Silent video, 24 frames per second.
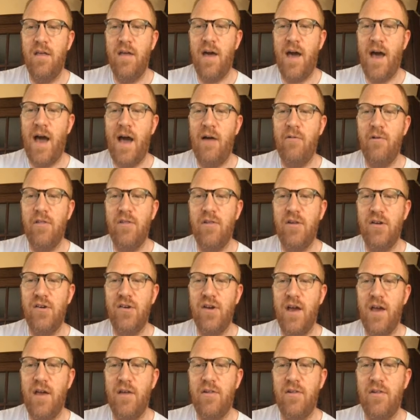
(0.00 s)
I would
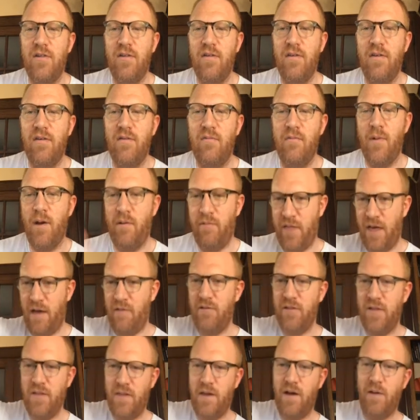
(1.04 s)
suggest, remember that
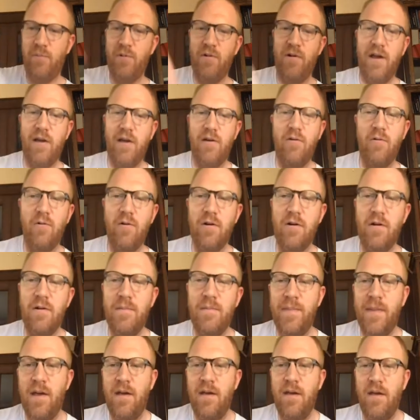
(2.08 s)
was in the upper right corner.
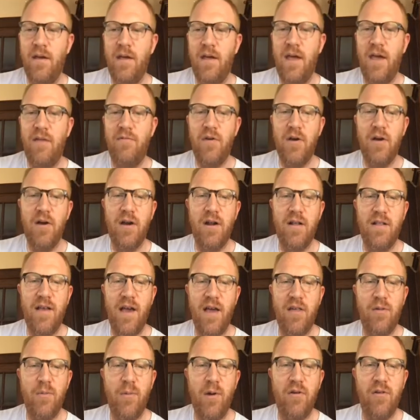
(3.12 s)
If you go to
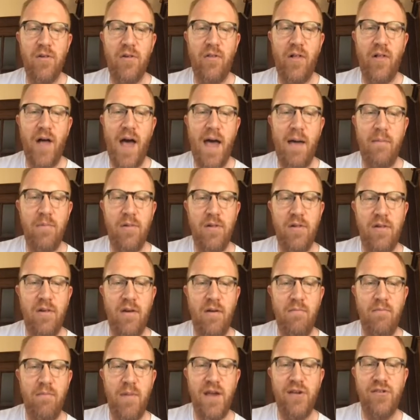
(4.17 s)
Desmos Labs,
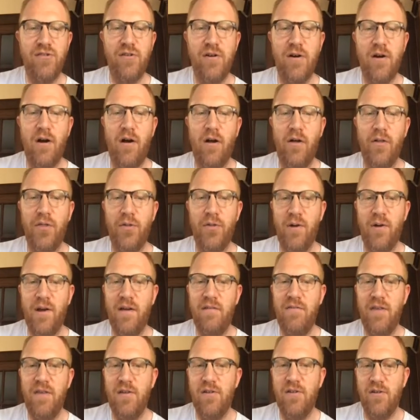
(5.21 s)
be sure all 3
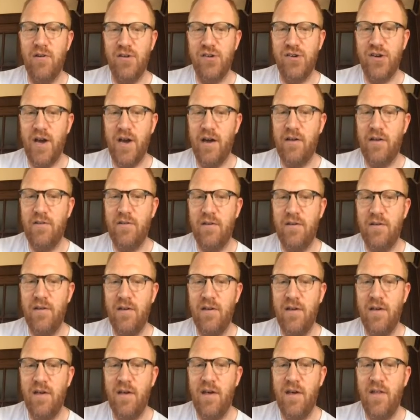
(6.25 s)
of these are checked.
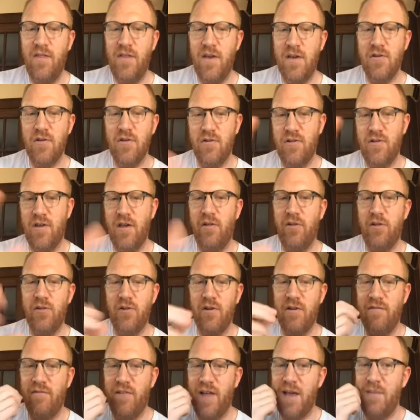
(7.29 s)
These are still
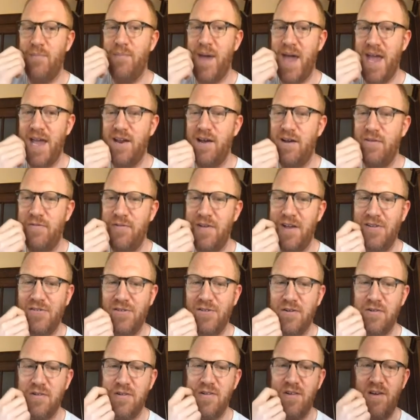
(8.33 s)
sort of like beta
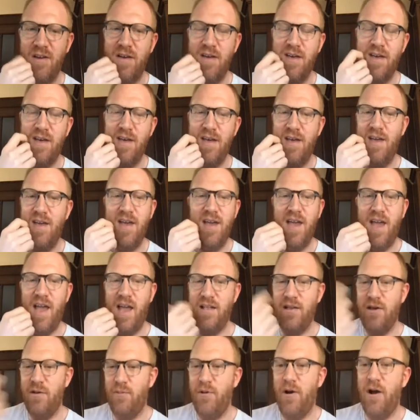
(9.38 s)
features,
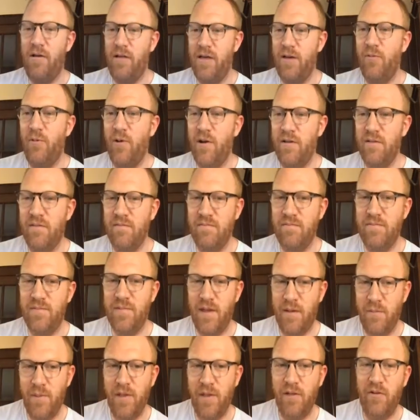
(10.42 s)
and you probably want the
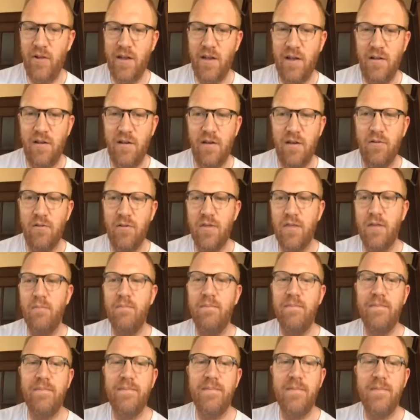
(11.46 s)
ability to use them,